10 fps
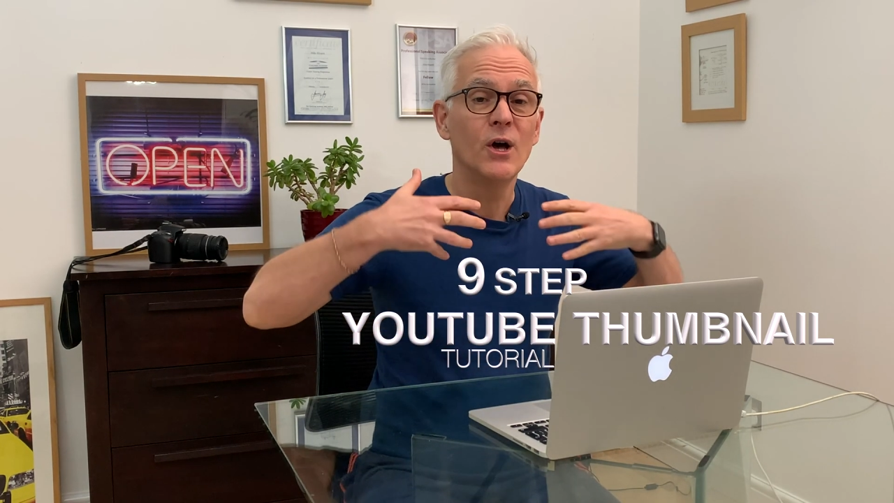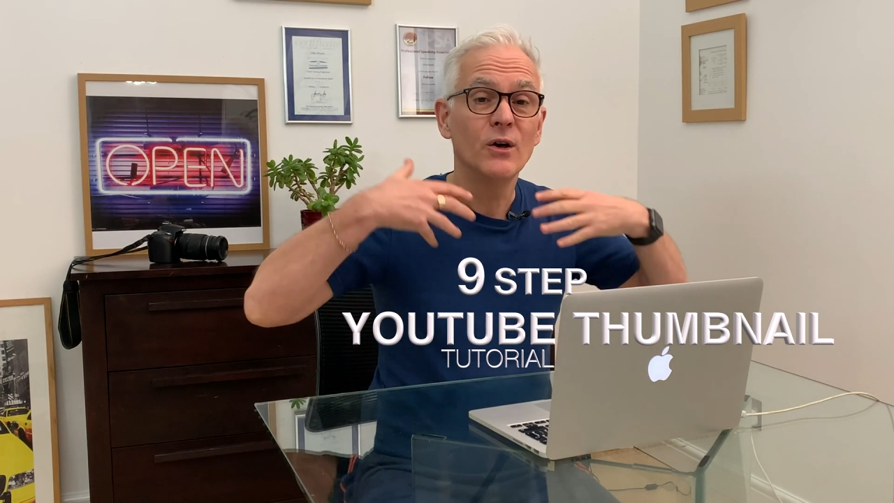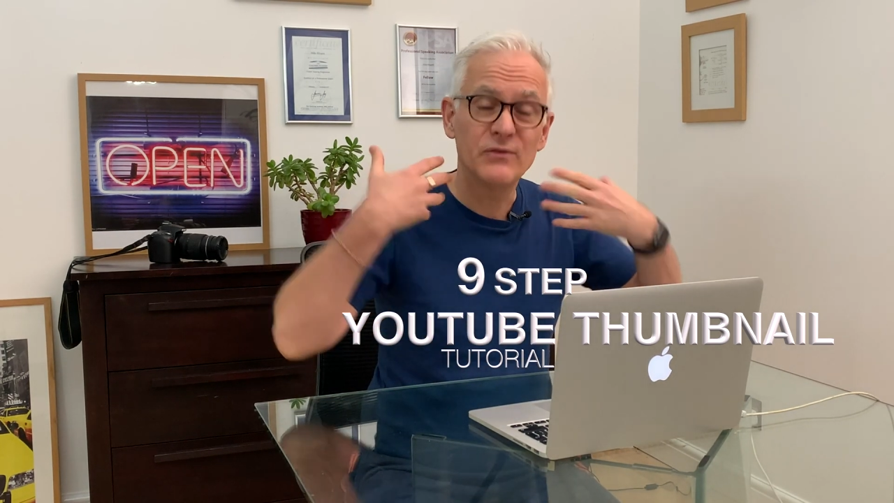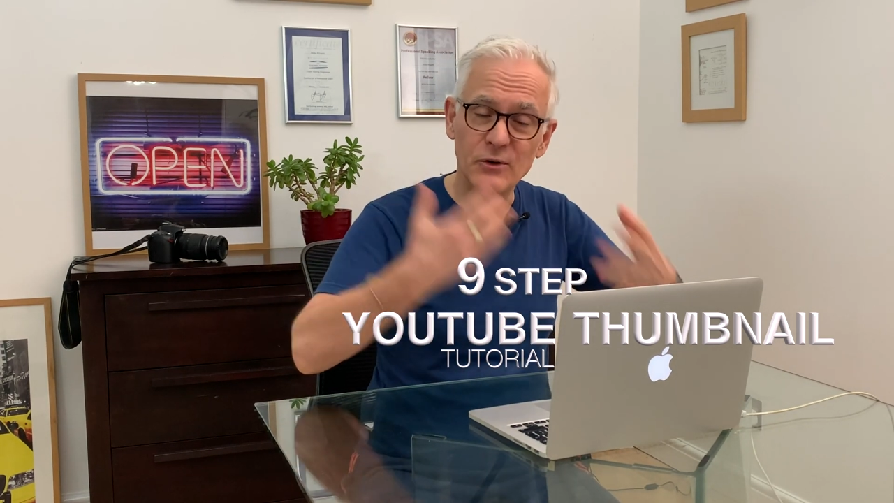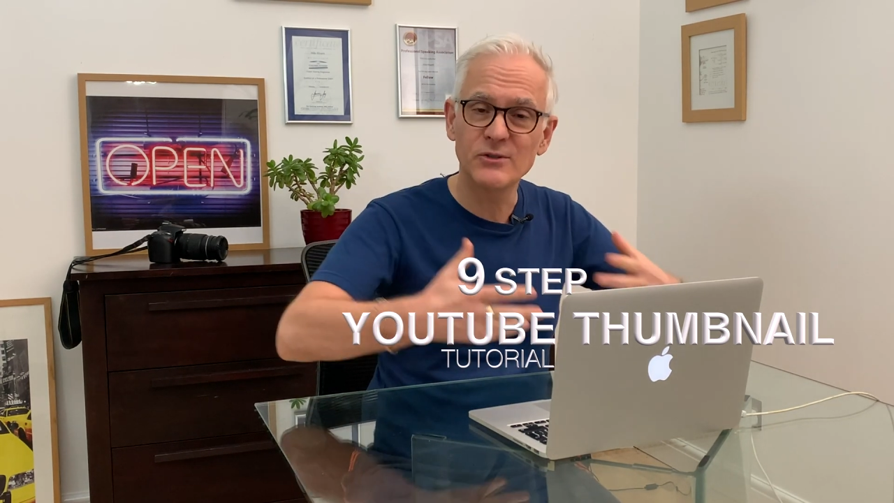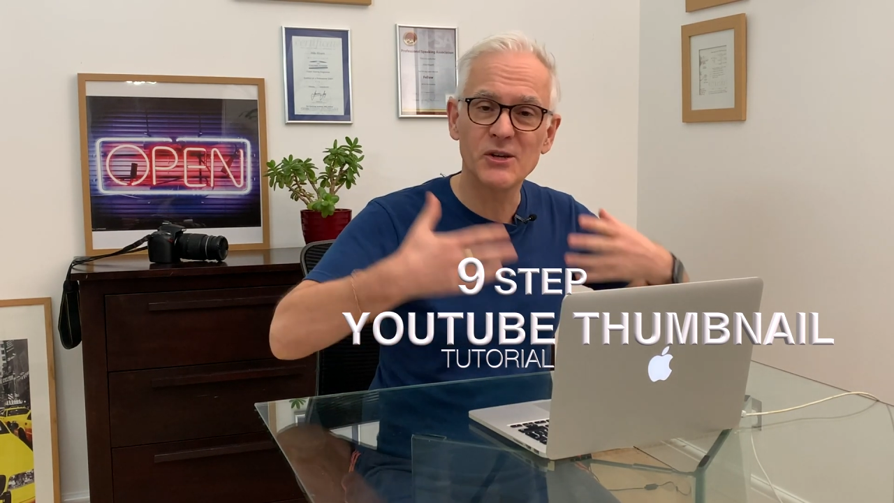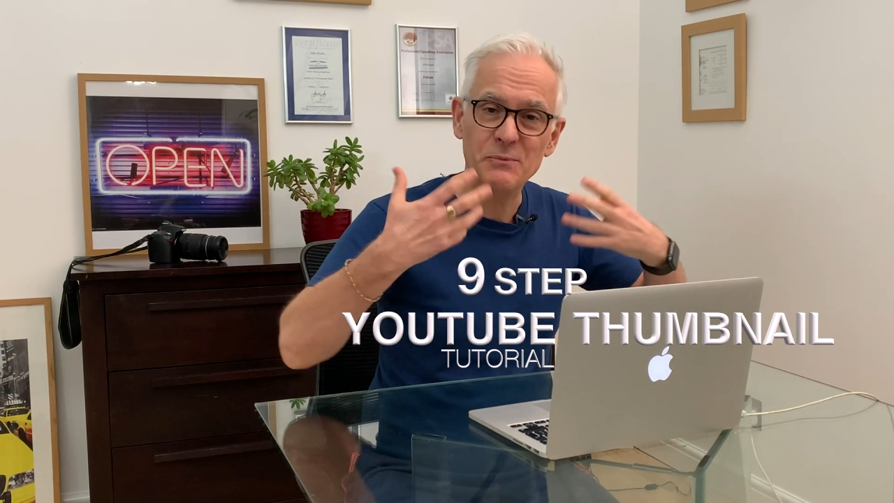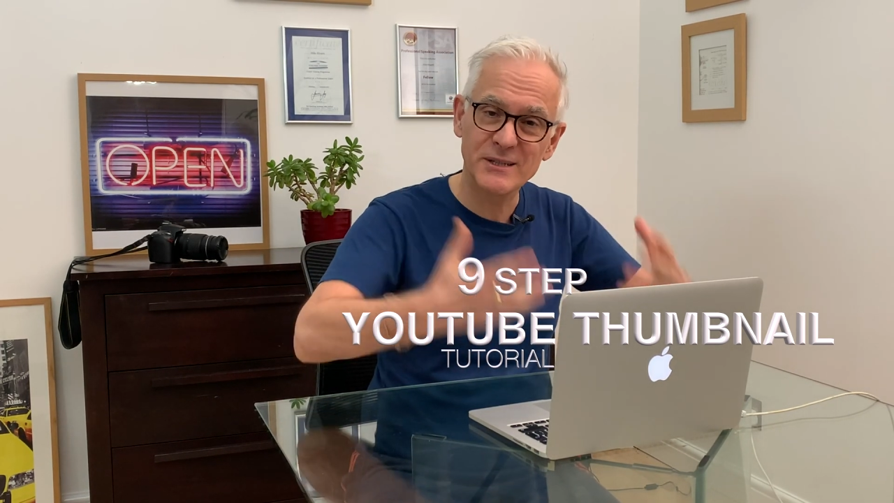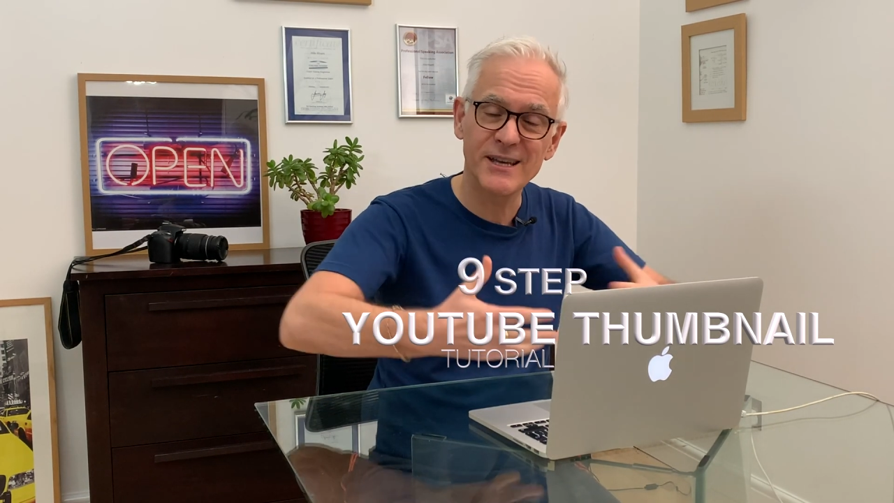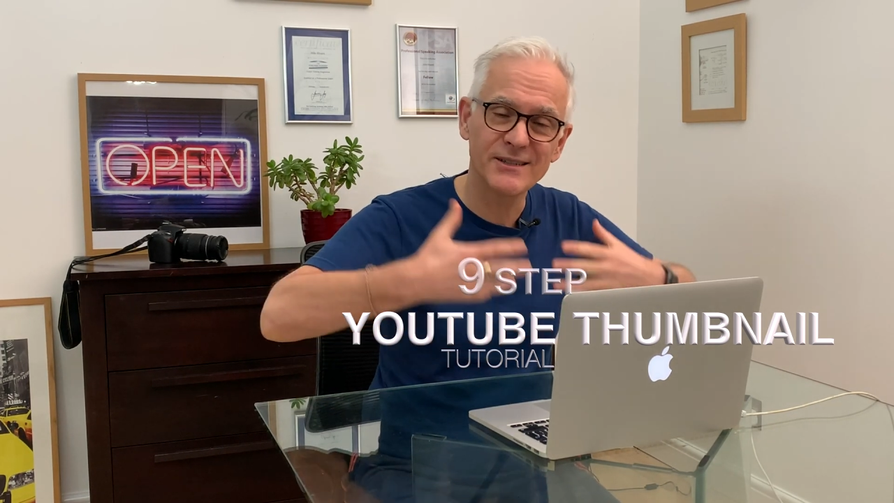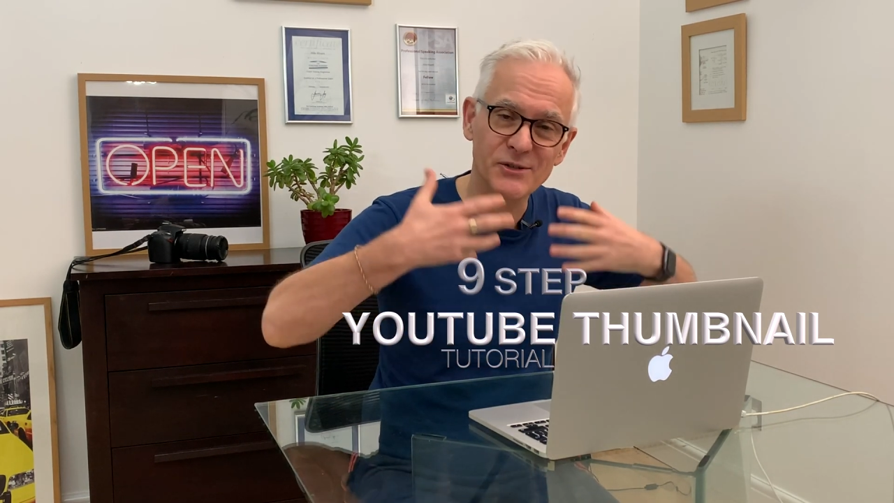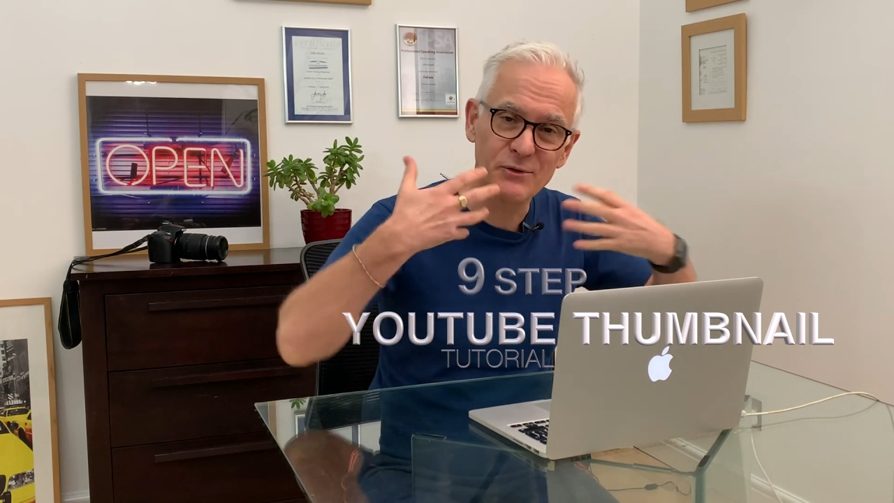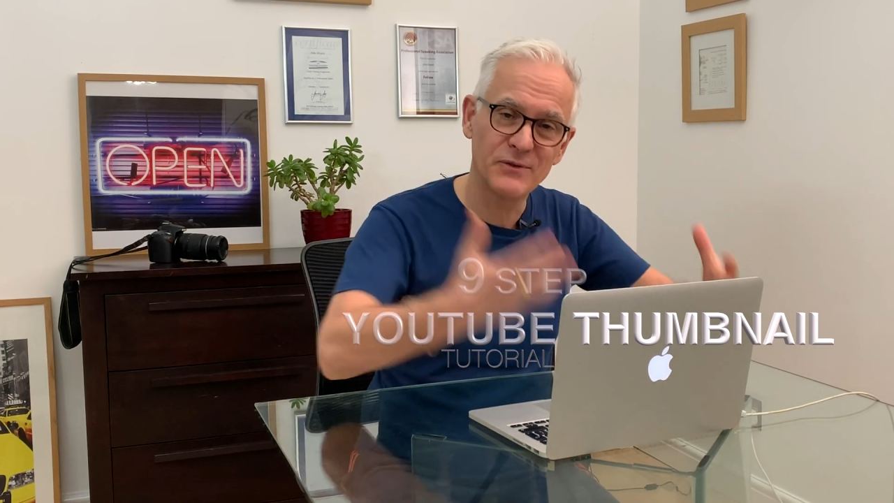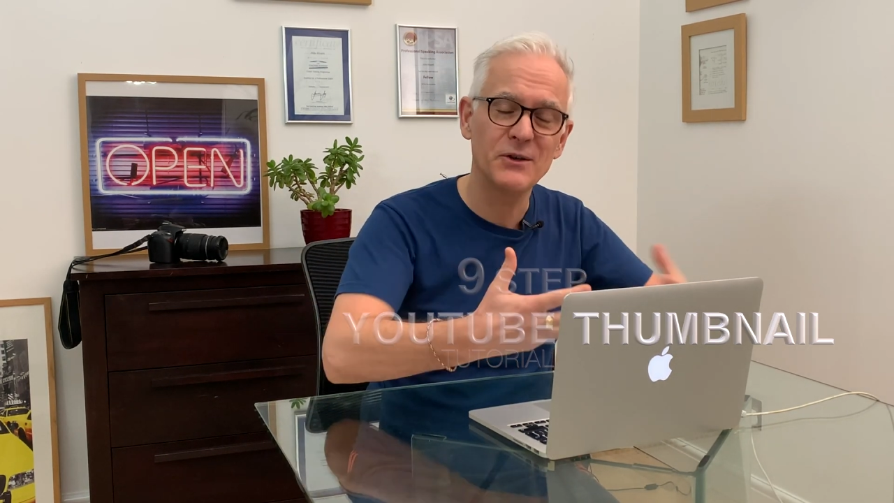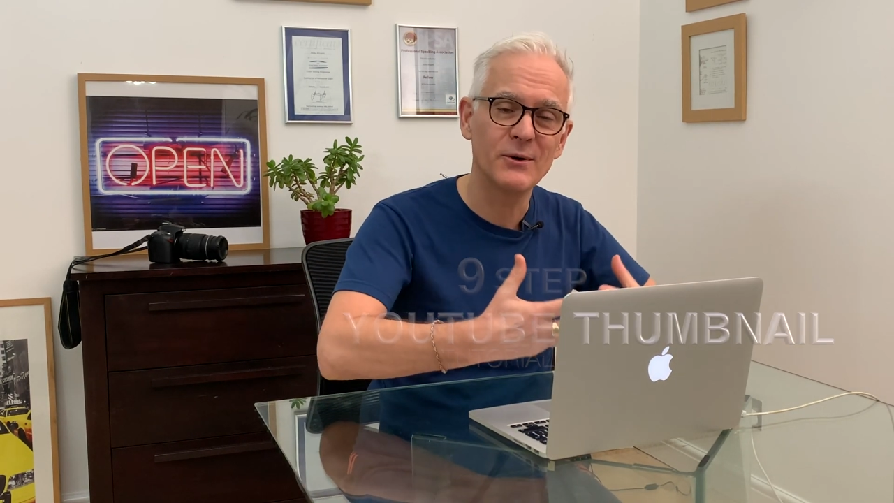future potential
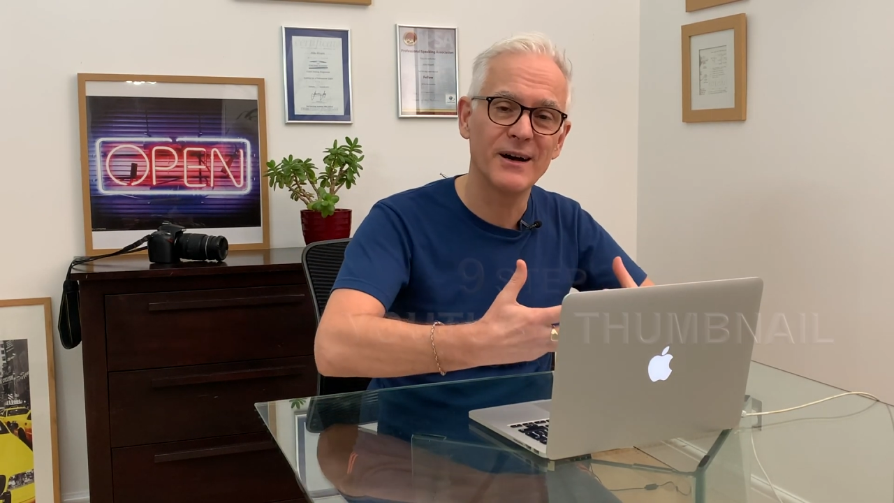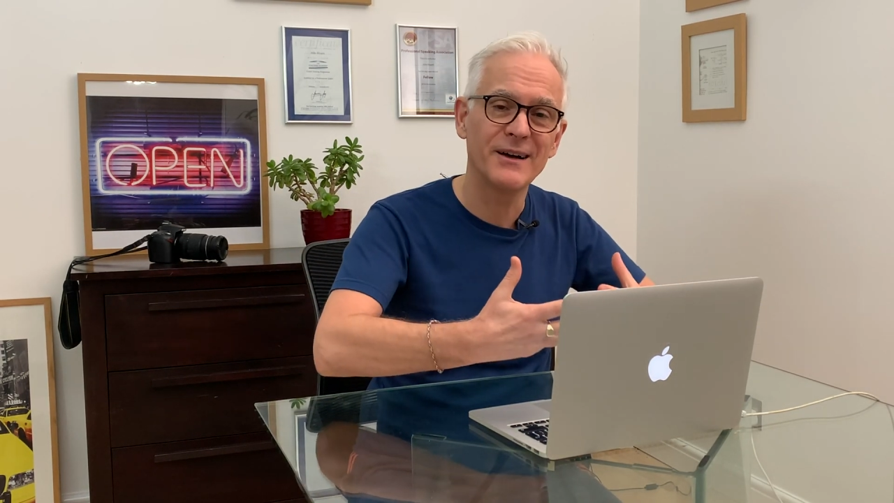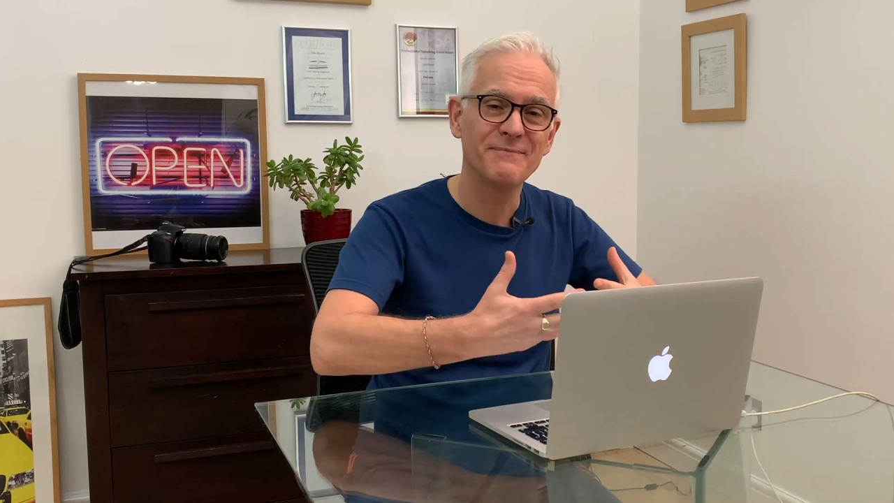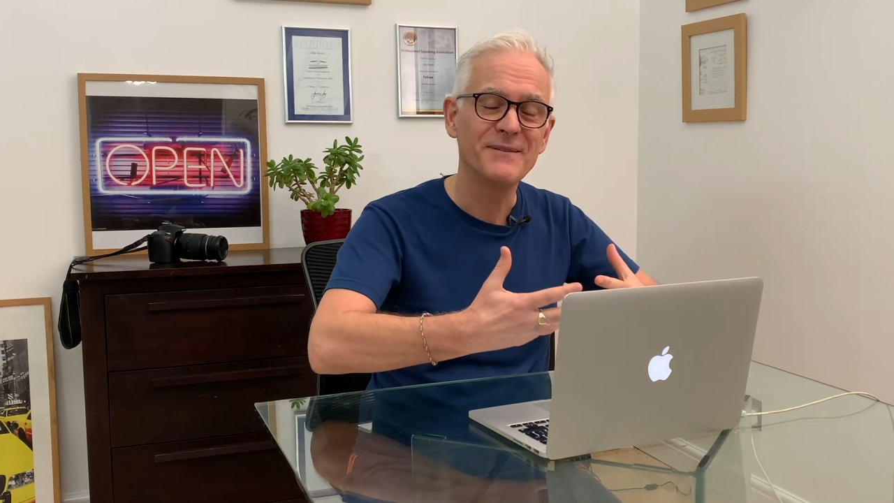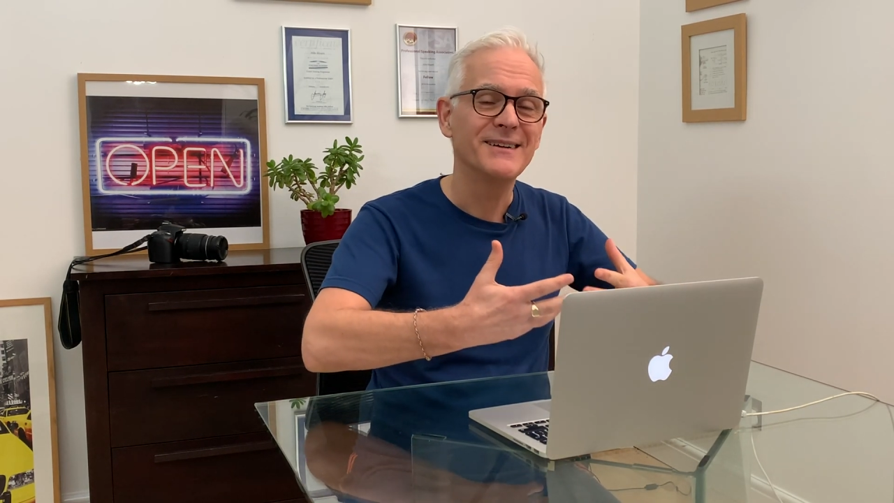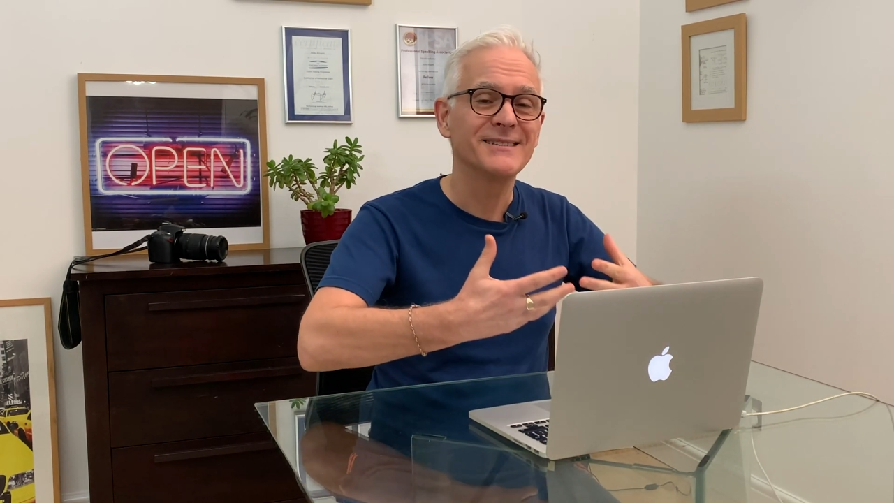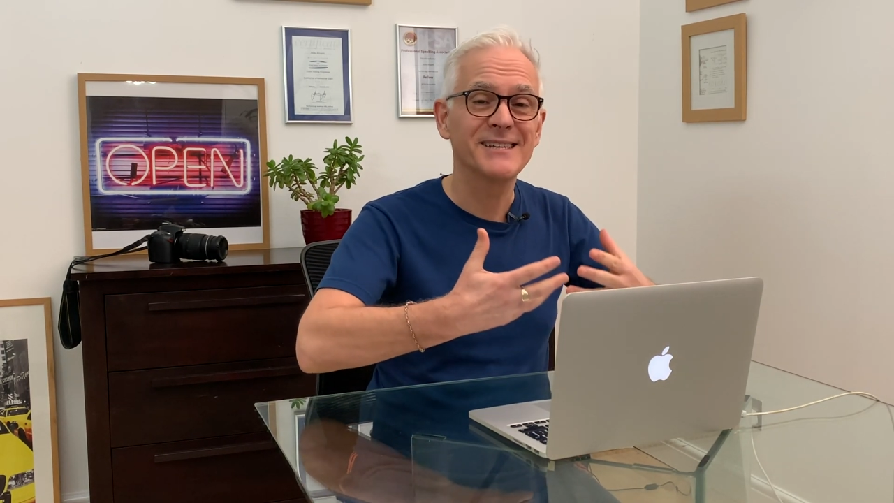viewer to